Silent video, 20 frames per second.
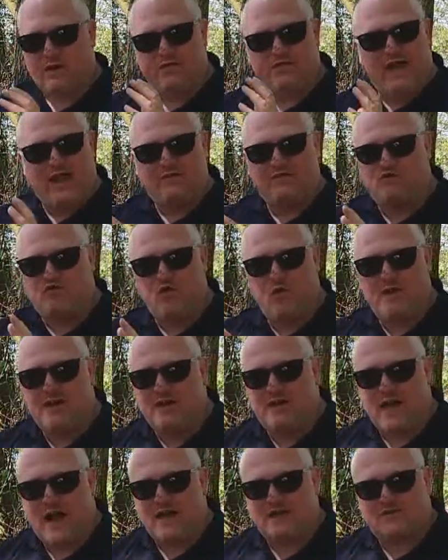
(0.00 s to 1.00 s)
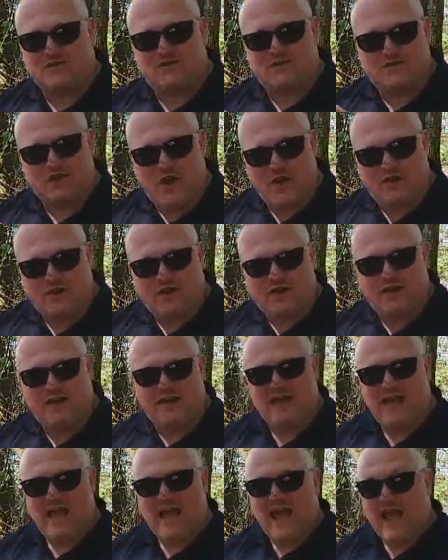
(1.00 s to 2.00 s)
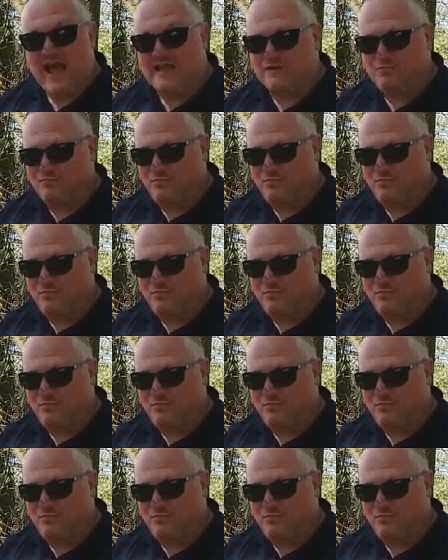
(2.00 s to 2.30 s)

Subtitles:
That Drouin cask certainly has